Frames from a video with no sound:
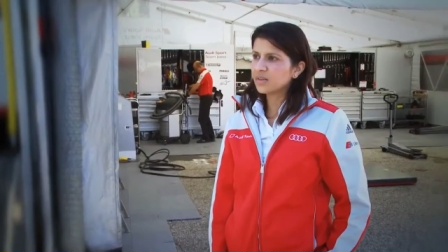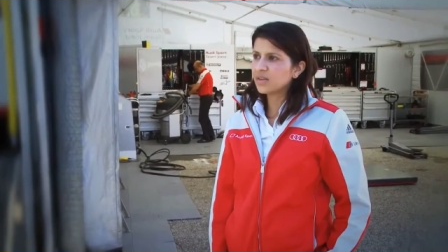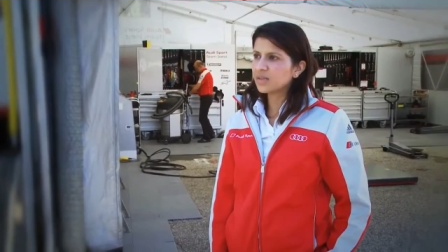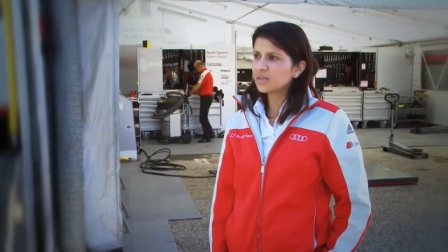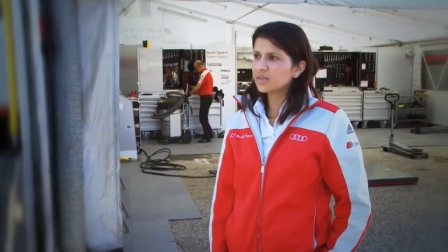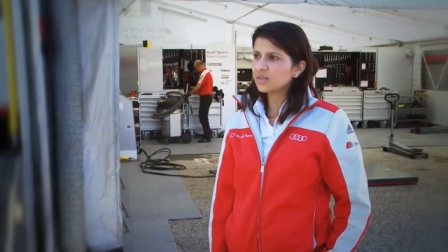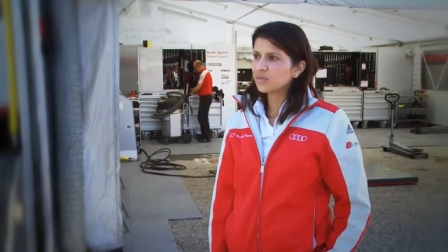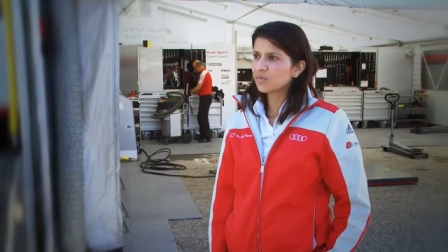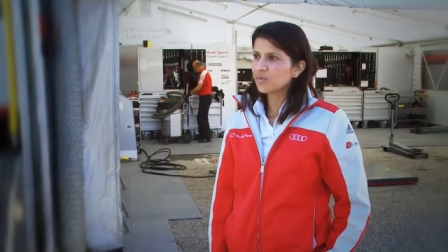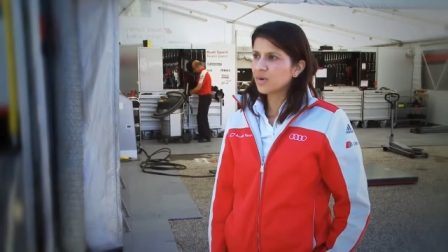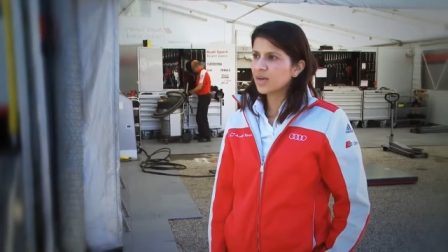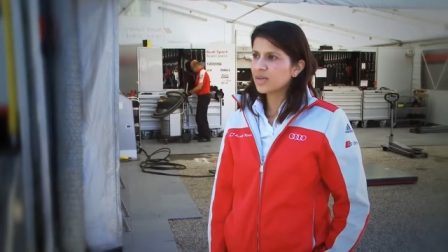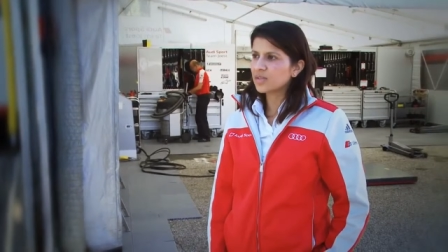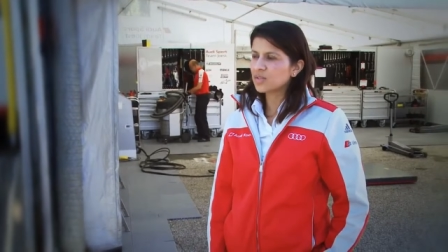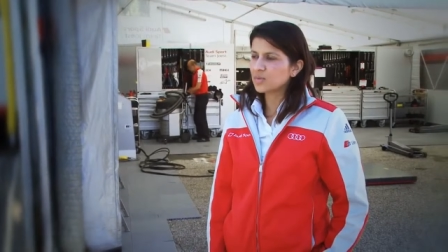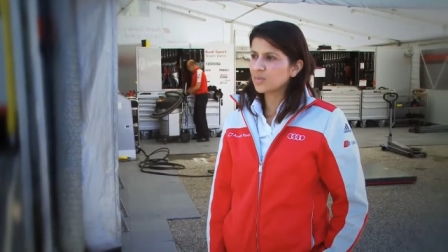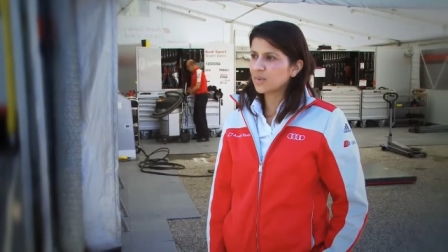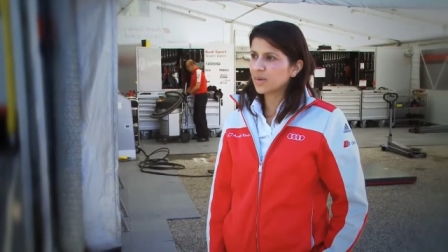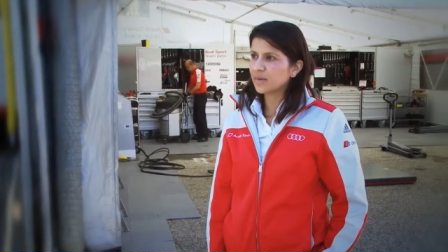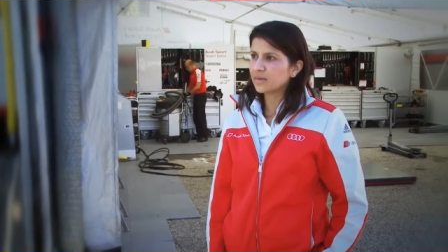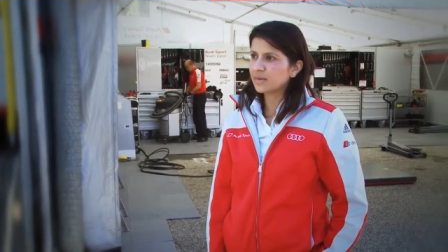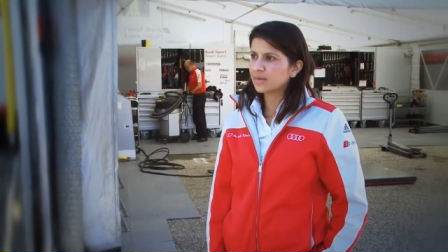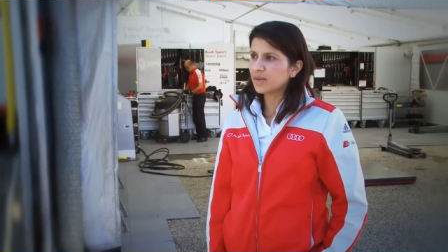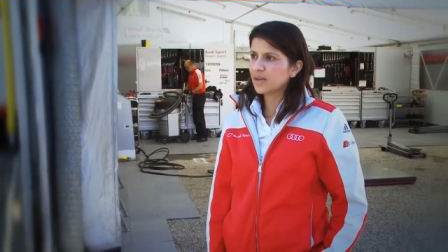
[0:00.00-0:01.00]
the end of the race,
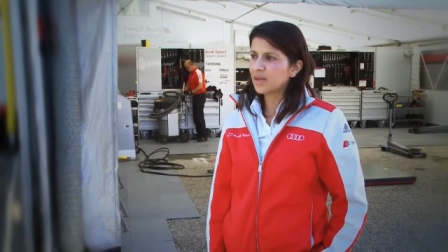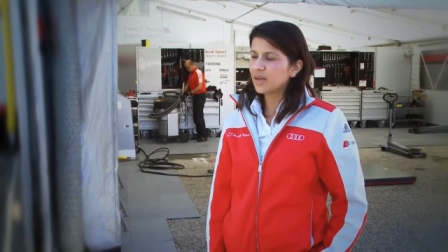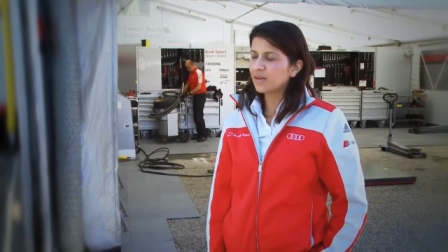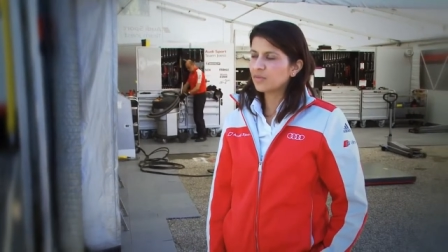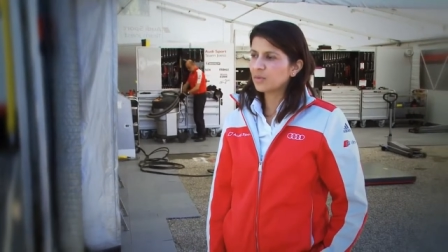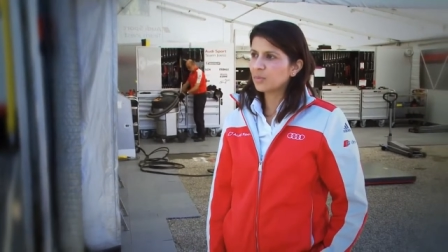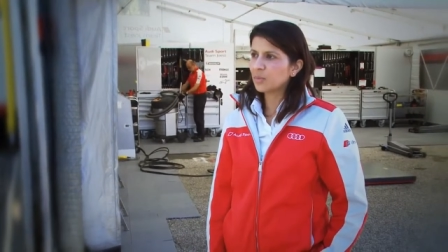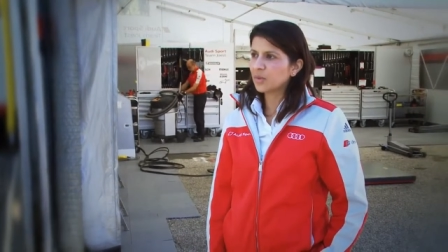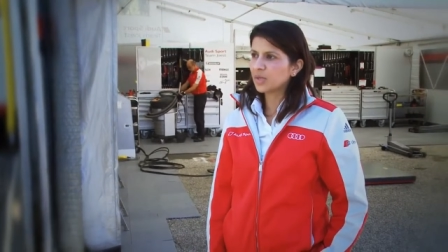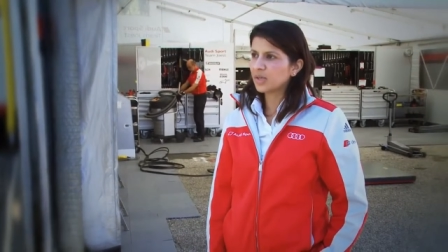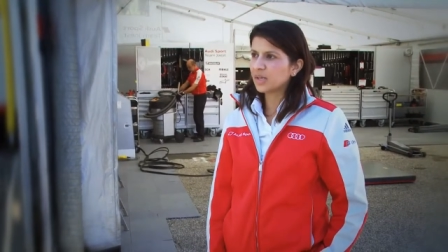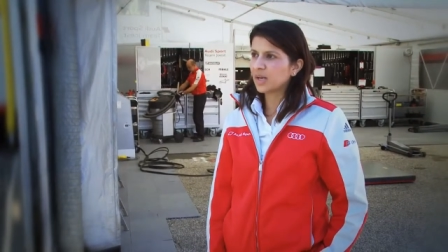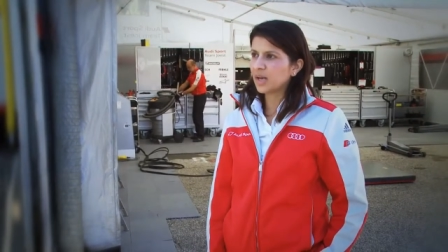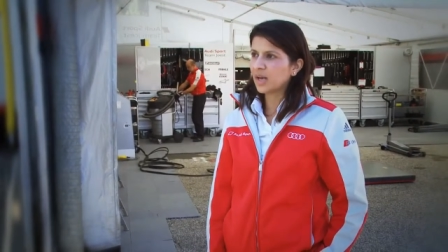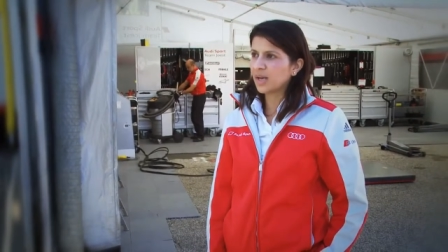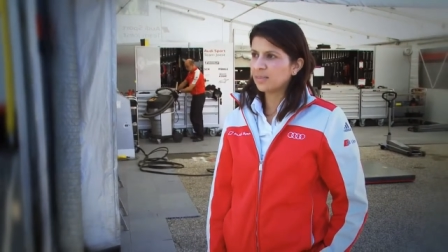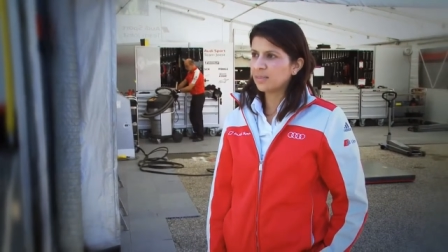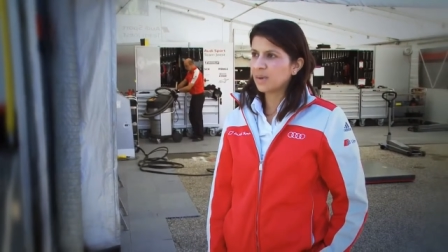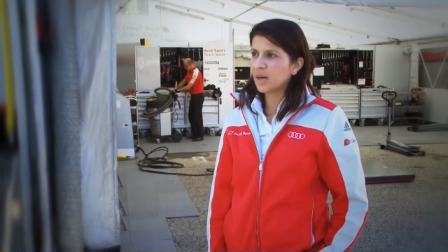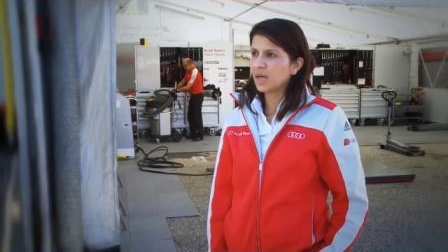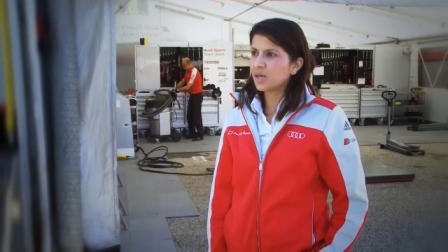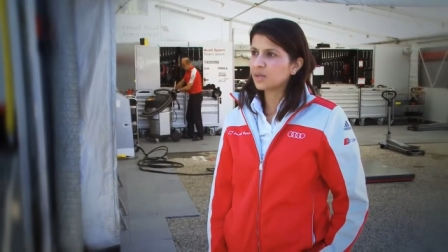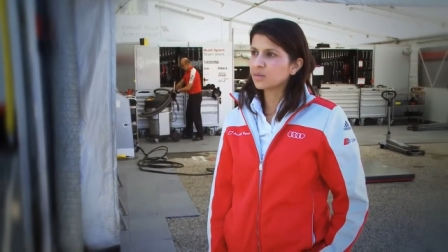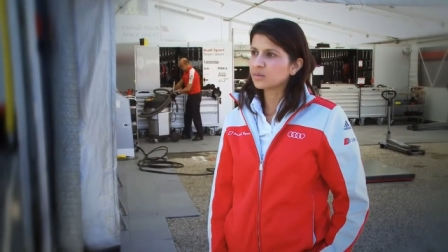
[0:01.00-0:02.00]
when everybody
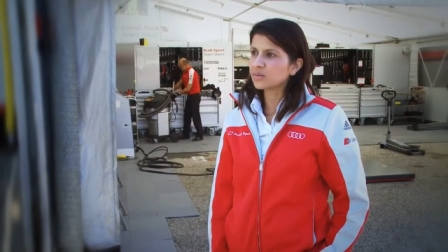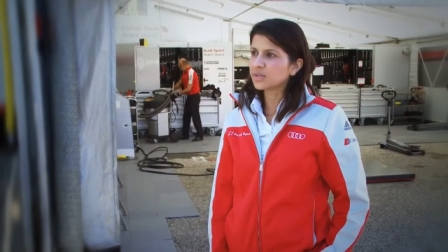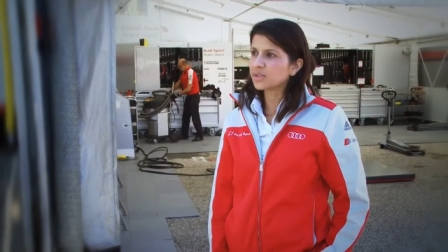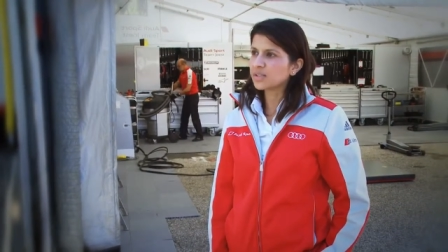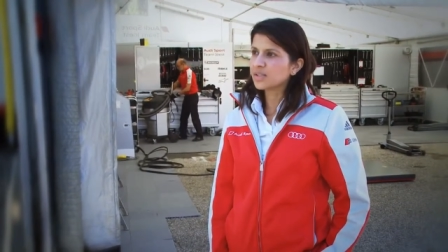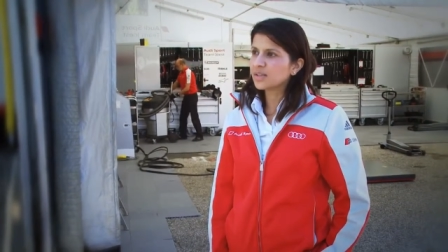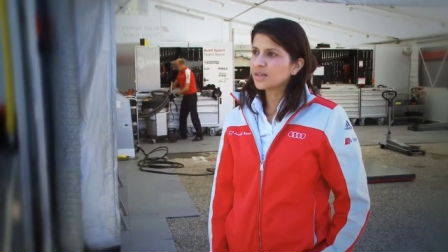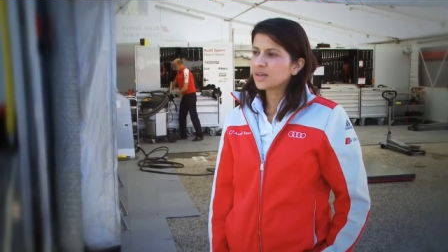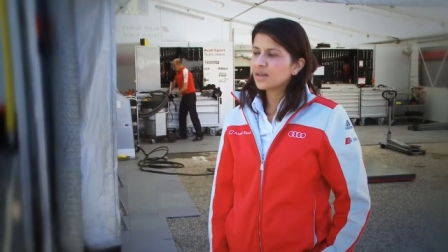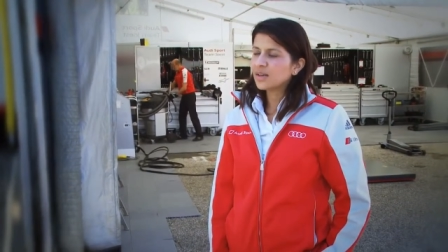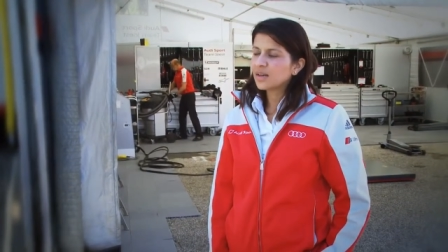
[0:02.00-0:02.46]
came out,